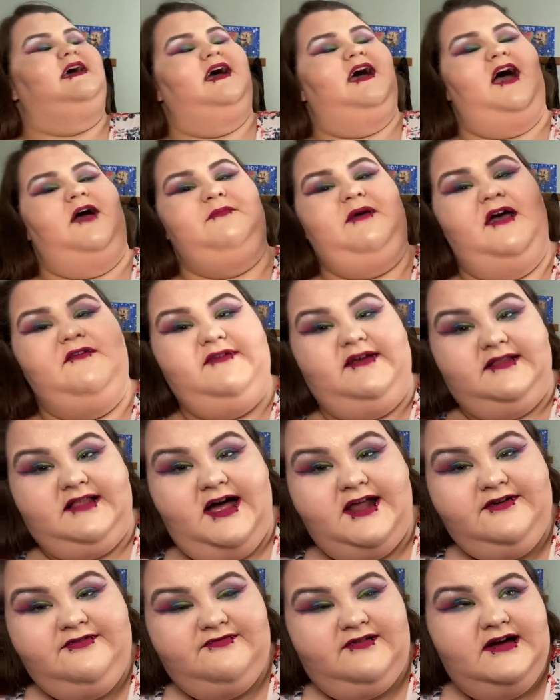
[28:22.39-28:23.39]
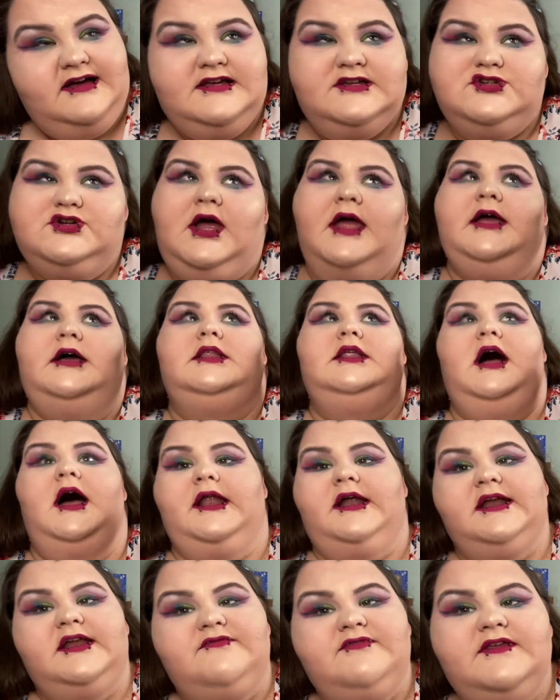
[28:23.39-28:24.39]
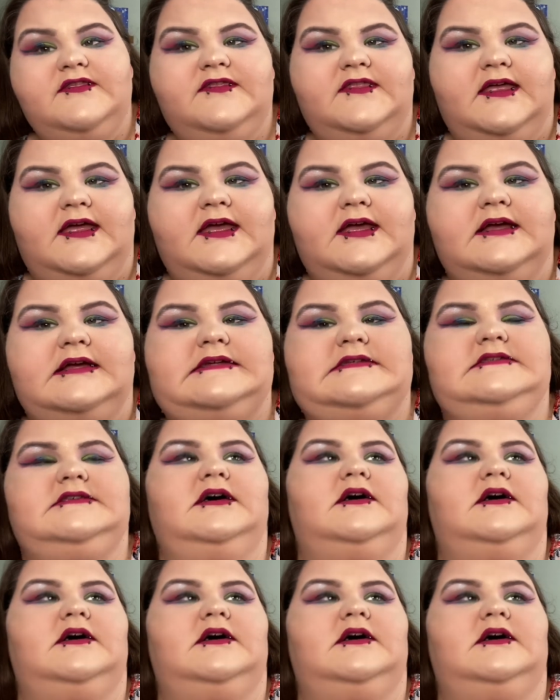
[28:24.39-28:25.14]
I'm having a lot of fun trying a lot of different things.